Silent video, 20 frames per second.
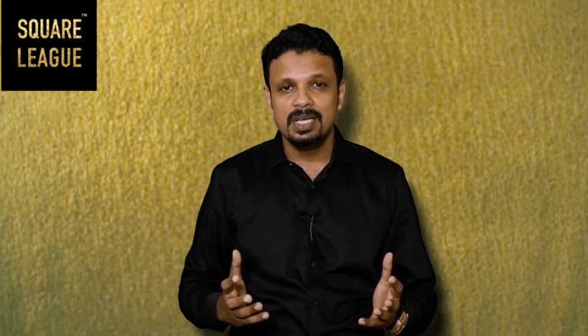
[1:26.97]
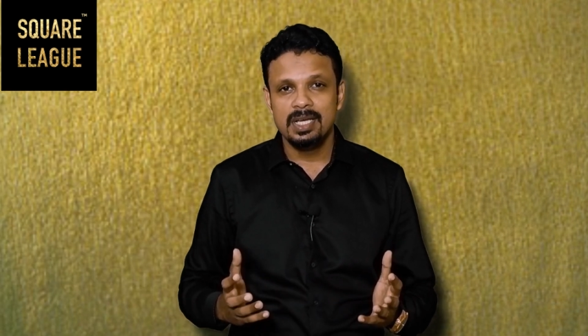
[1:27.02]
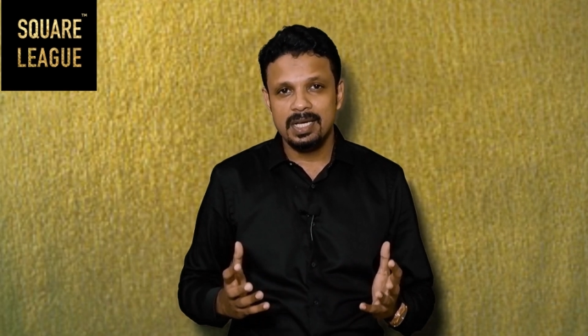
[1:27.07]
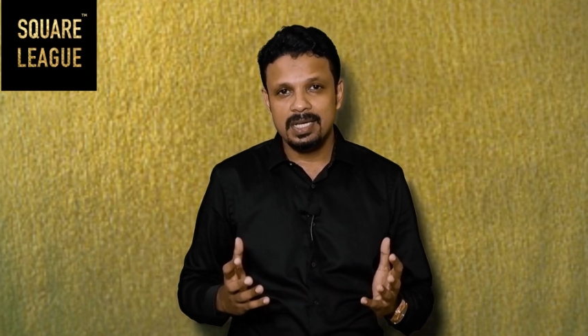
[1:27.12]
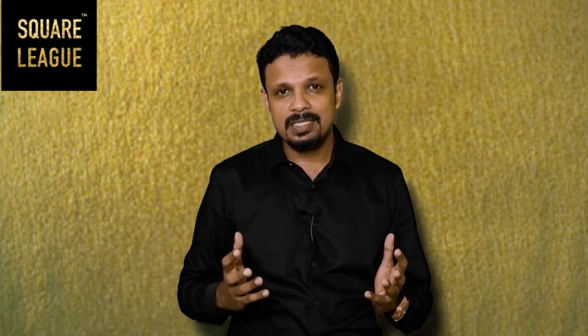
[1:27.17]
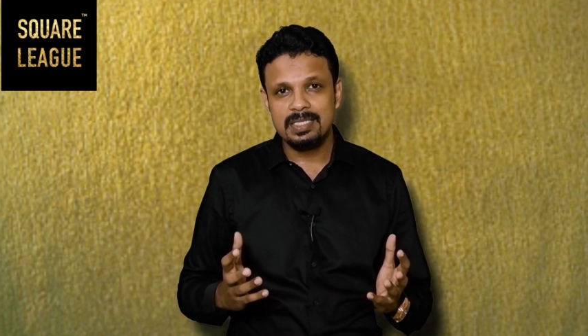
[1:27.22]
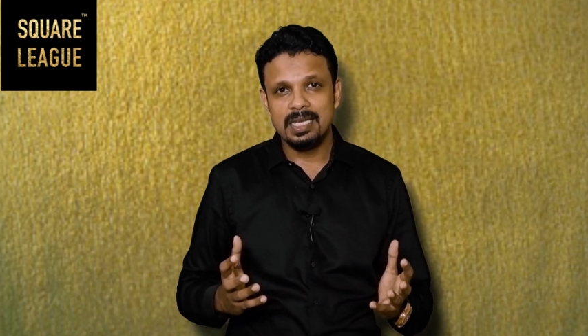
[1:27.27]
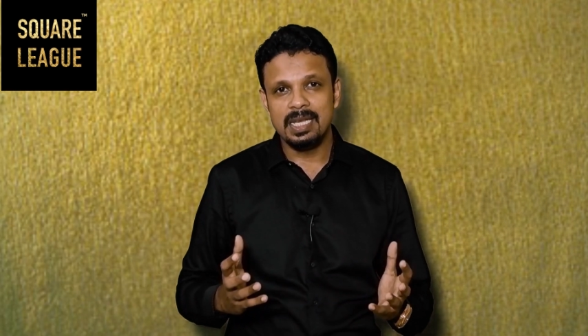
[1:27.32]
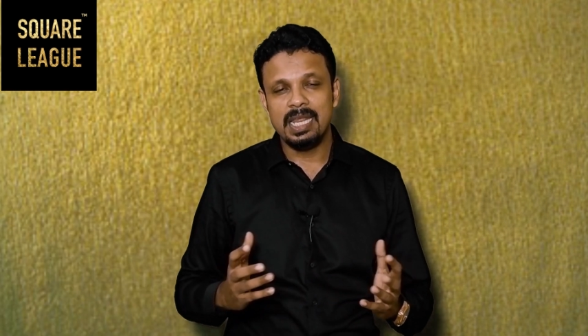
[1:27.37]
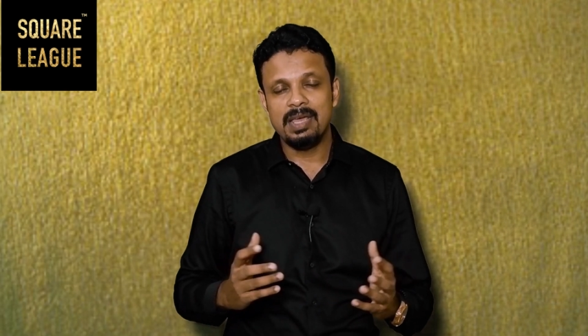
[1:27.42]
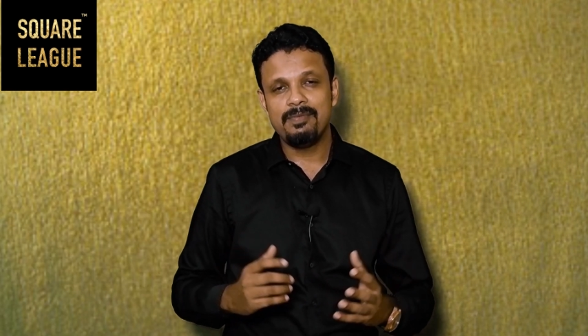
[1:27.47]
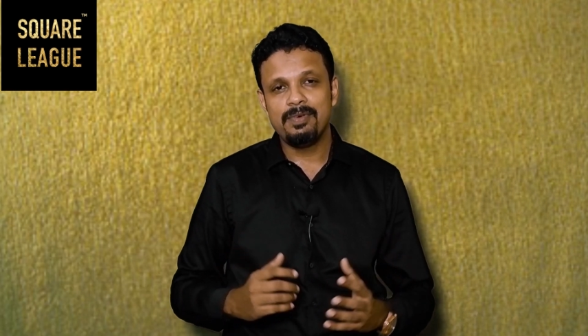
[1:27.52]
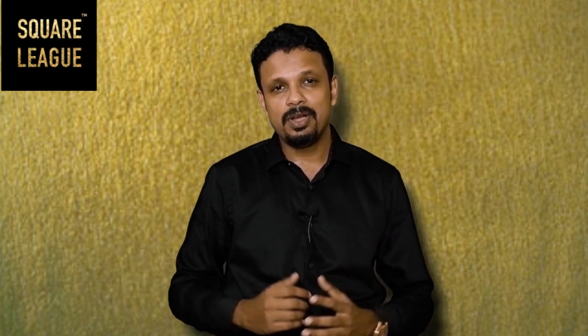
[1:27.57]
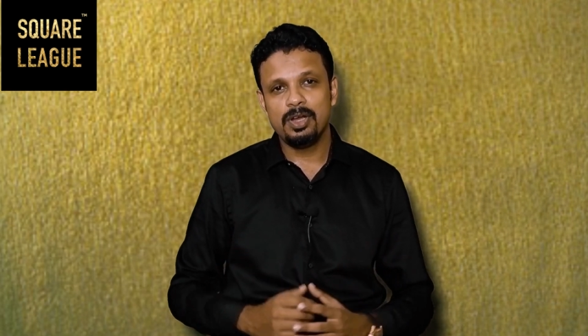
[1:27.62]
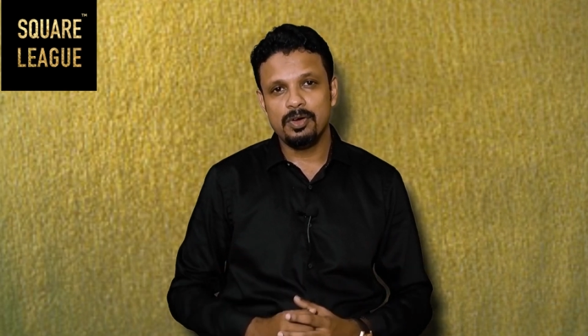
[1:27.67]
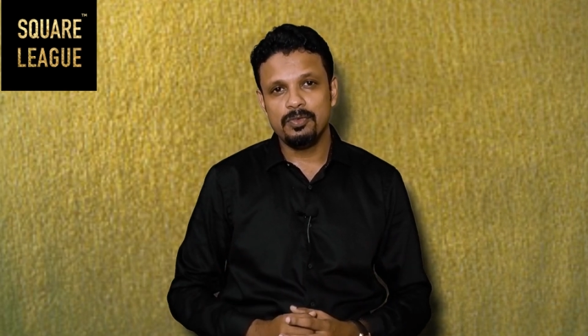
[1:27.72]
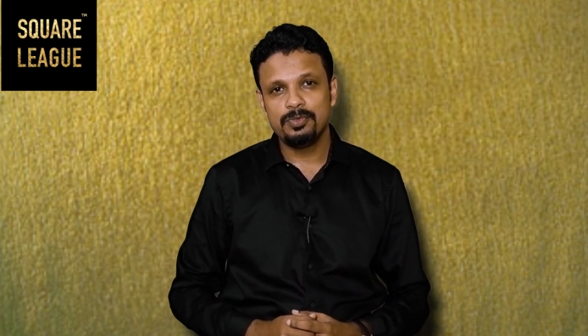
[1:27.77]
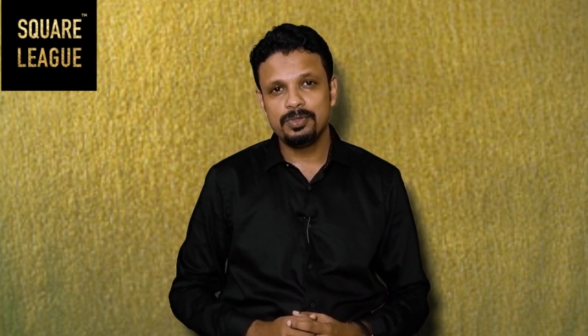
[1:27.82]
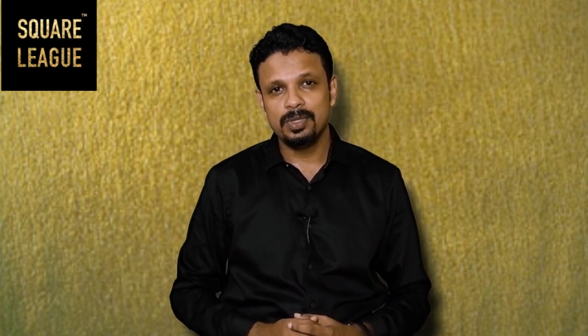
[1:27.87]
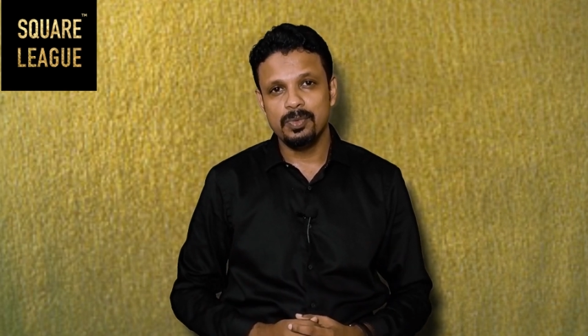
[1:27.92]
is the
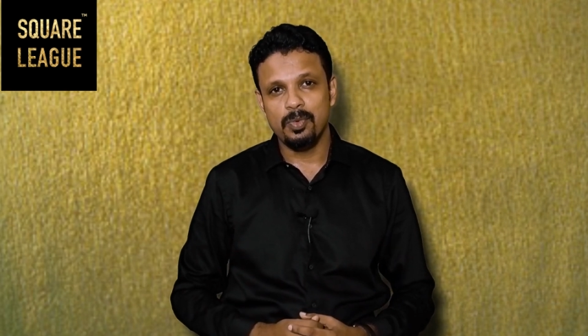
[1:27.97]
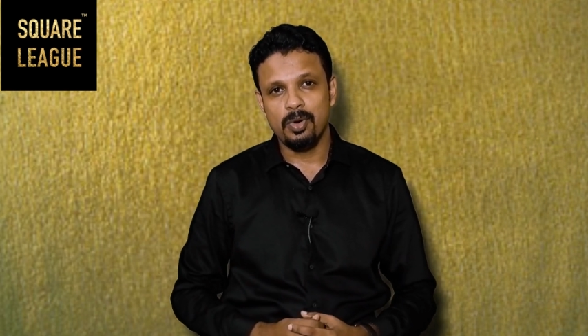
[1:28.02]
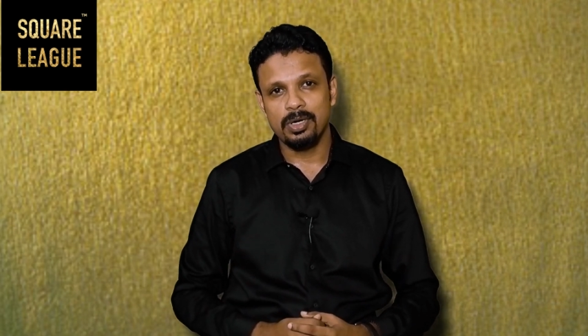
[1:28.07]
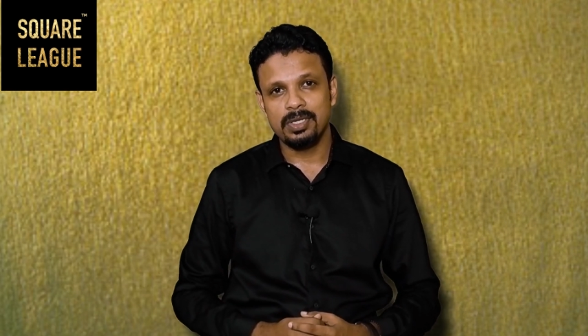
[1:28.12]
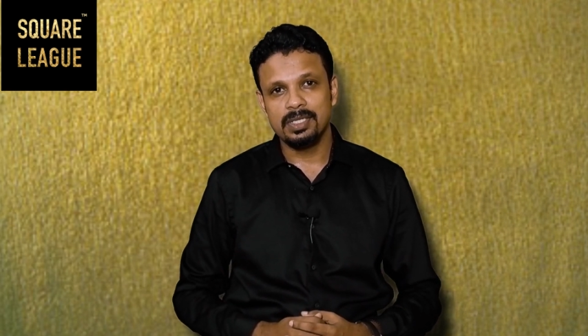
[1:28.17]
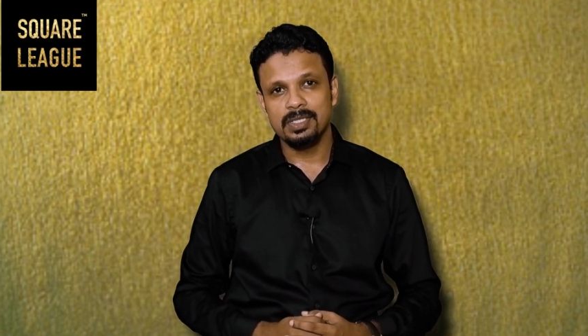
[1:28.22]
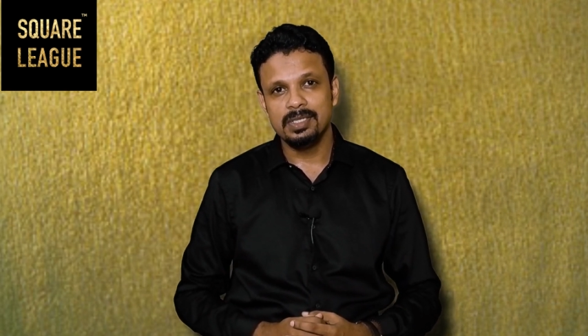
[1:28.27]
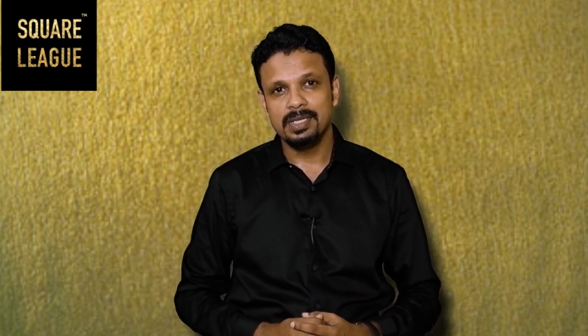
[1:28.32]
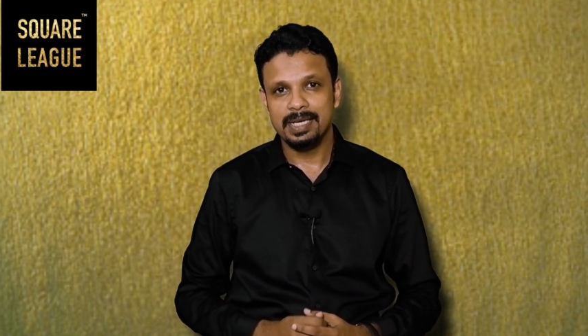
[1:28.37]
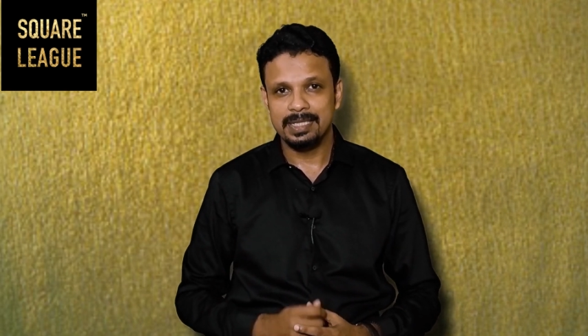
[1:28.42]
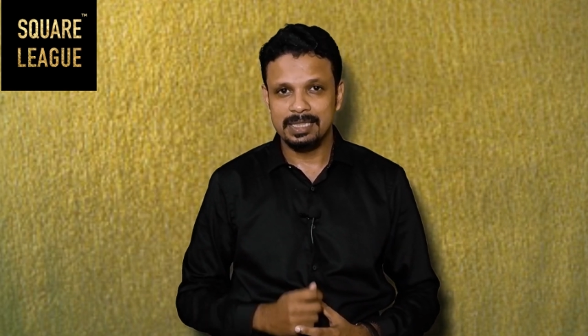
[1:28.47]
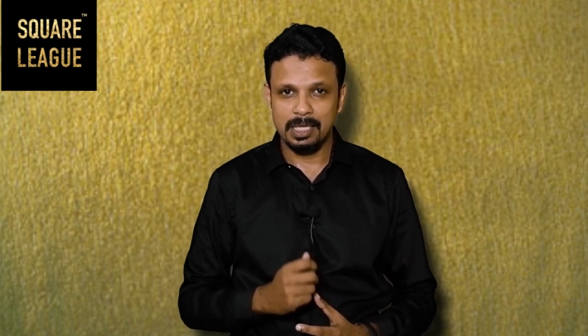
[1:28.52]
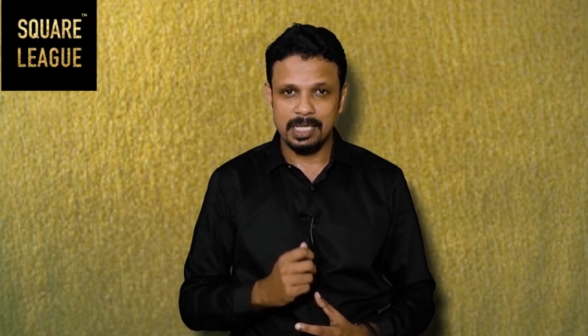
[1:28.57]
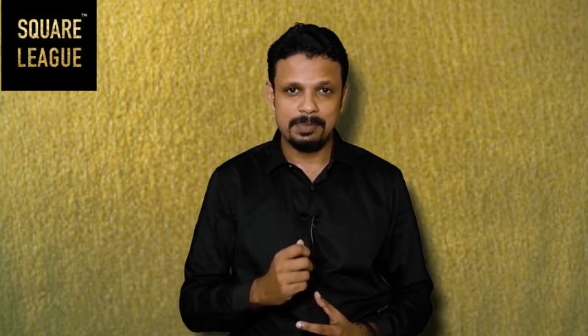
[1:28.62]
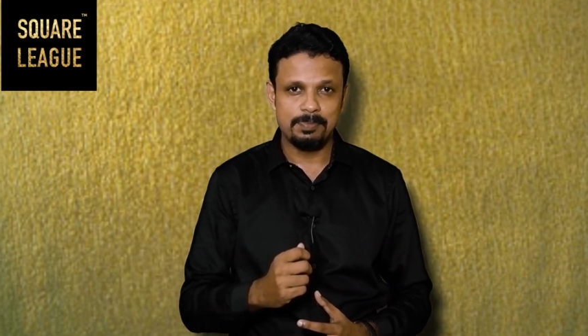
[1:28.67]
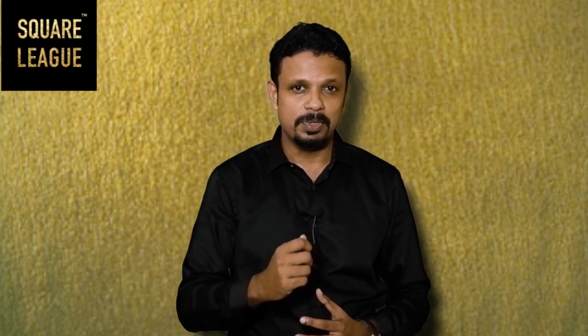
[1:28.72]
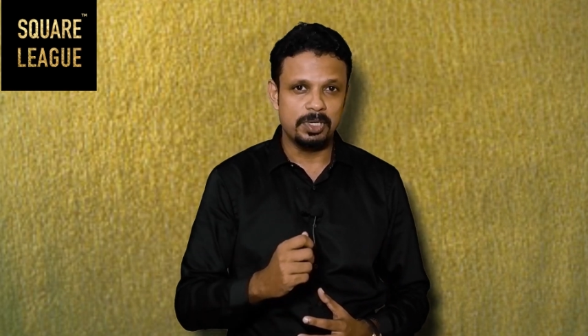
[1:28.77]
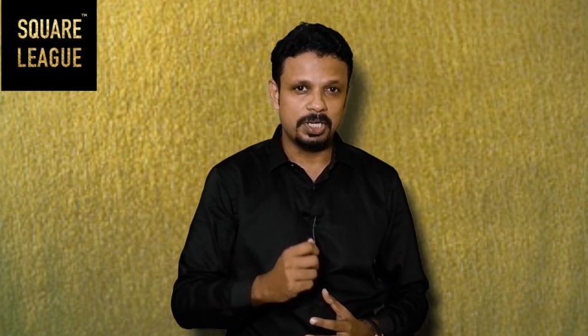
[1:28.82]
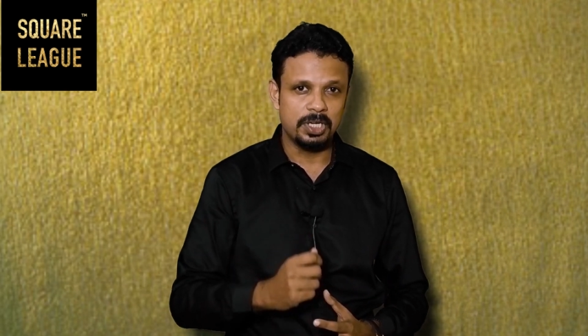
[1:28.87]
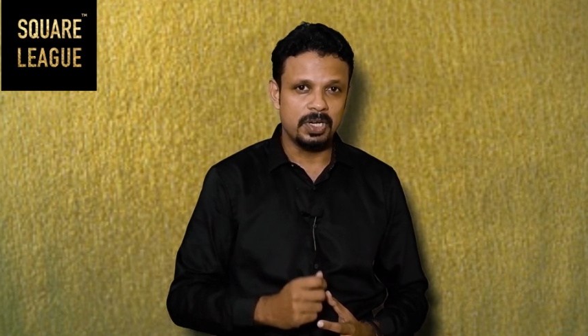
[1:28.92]
level of the water in
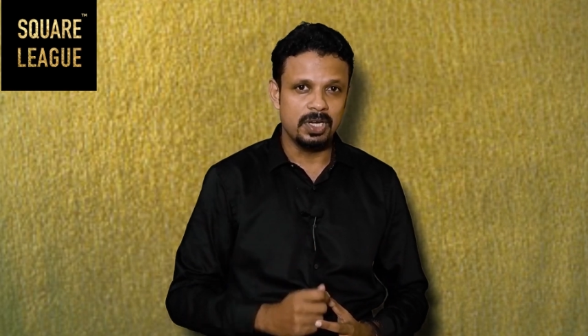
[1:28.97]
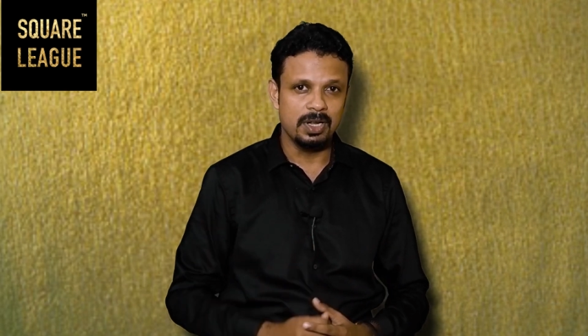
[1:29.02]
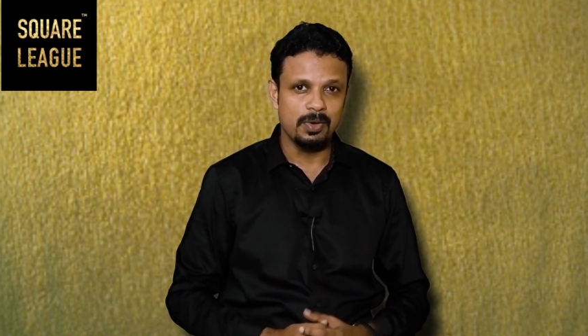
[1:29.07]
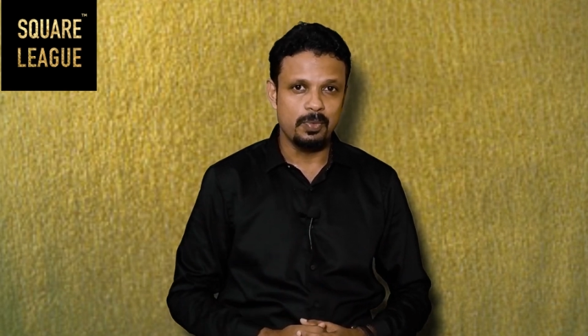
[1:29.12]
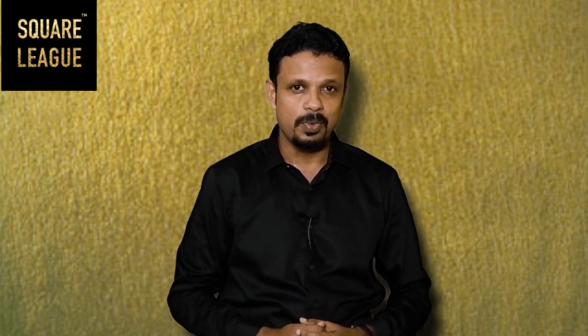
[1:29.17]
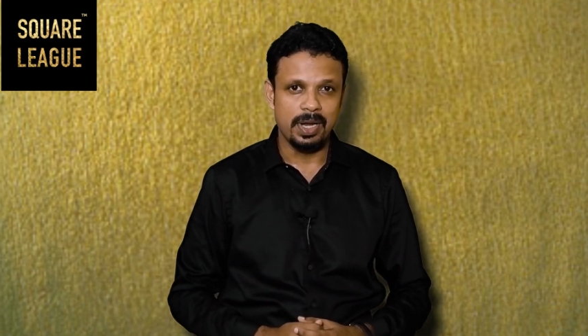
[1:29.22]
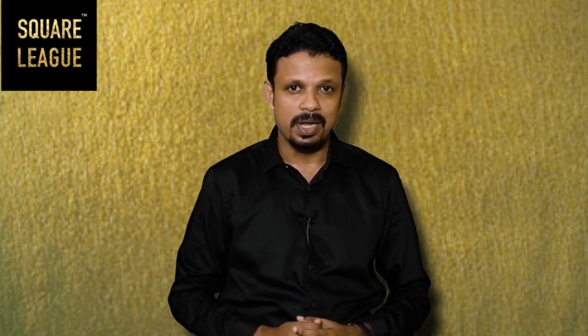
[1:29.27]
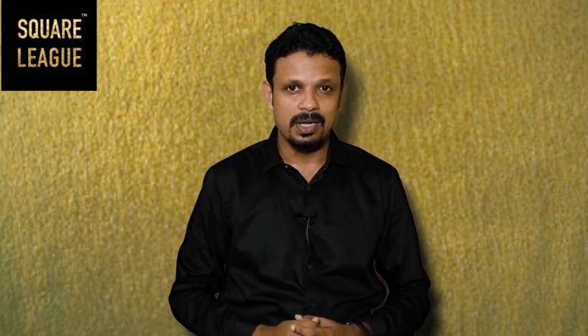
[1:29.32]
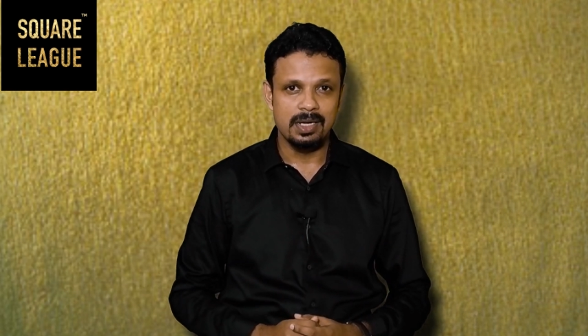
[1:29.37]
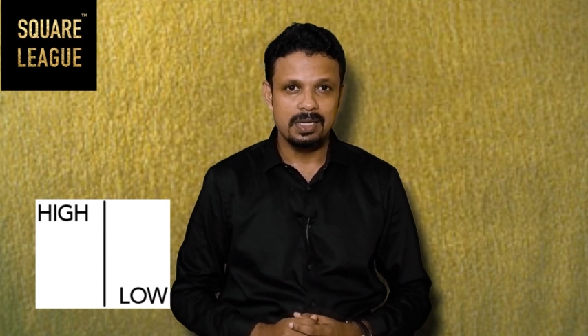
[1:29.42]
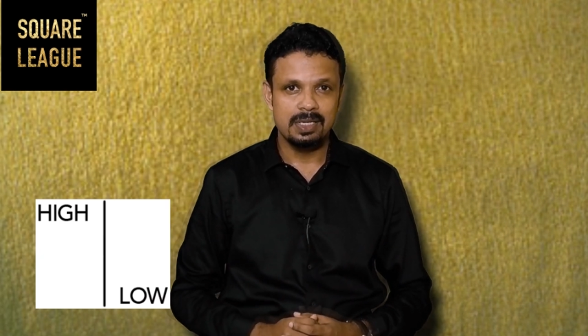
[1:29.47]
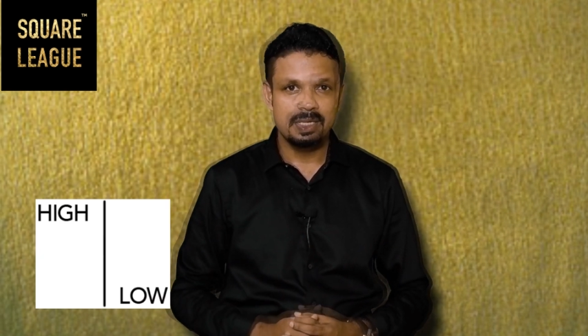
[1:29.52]
that particular well.